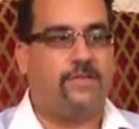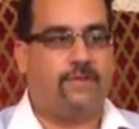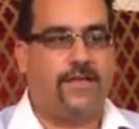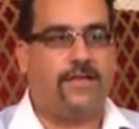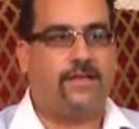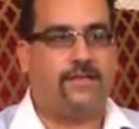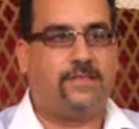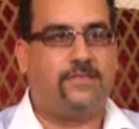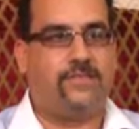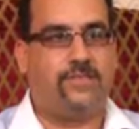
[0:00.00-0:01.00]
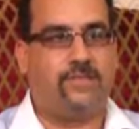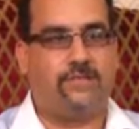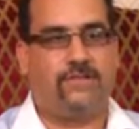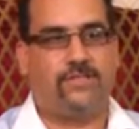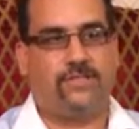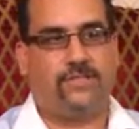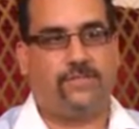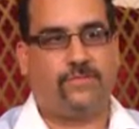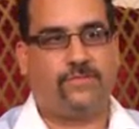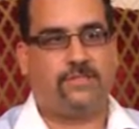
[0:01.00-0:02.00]
The reality is generational
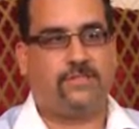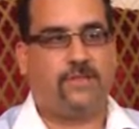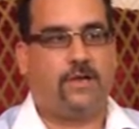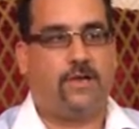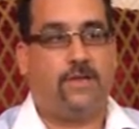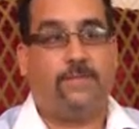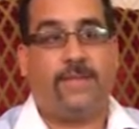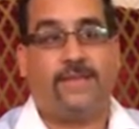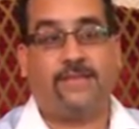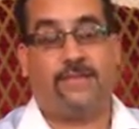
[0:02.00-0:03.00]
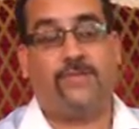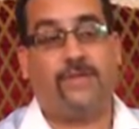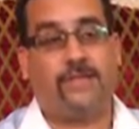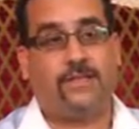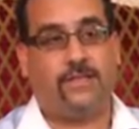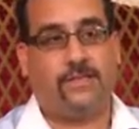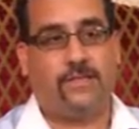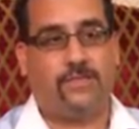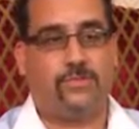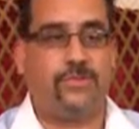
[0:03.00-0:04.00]
differences are impacted greatly
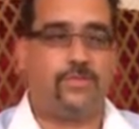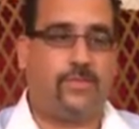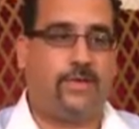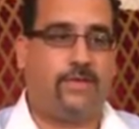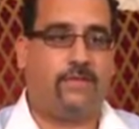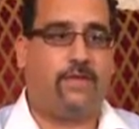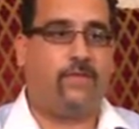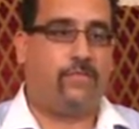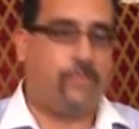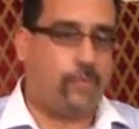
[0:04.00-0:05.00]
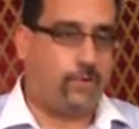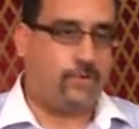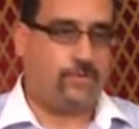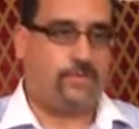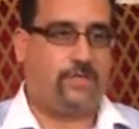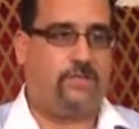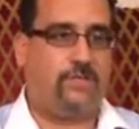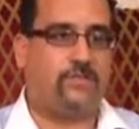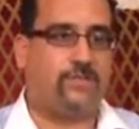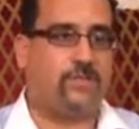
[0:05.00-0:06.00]
because we do have 4 different
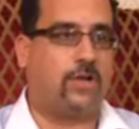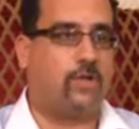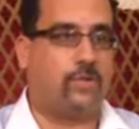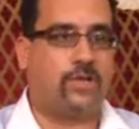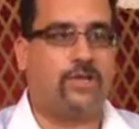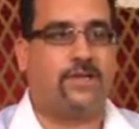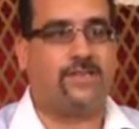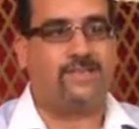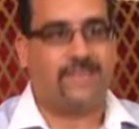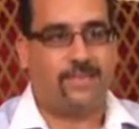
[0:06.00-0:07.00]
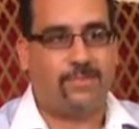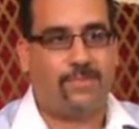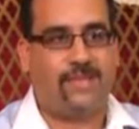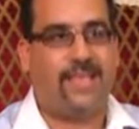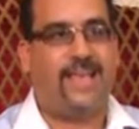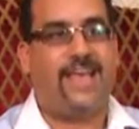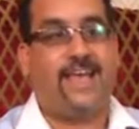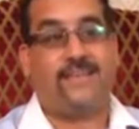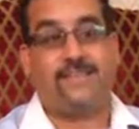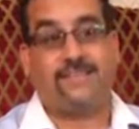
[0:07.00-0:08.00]
generations all working on the same thing
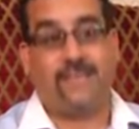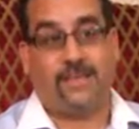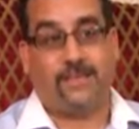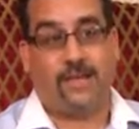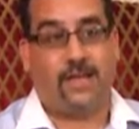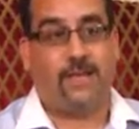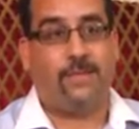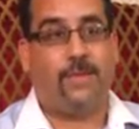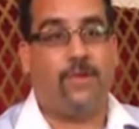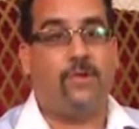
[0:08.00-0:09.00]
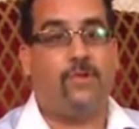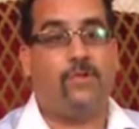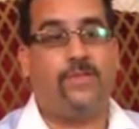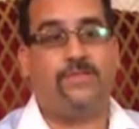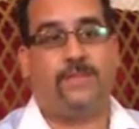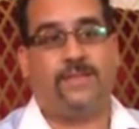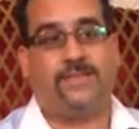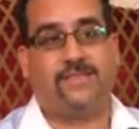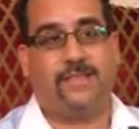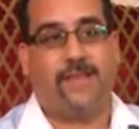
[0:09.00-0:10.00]
at the same time, and we
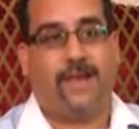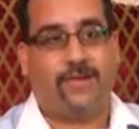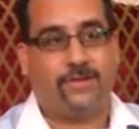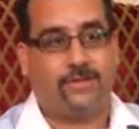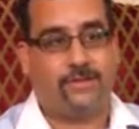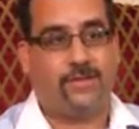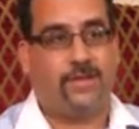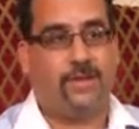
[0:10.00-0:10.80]
expect the same outcome.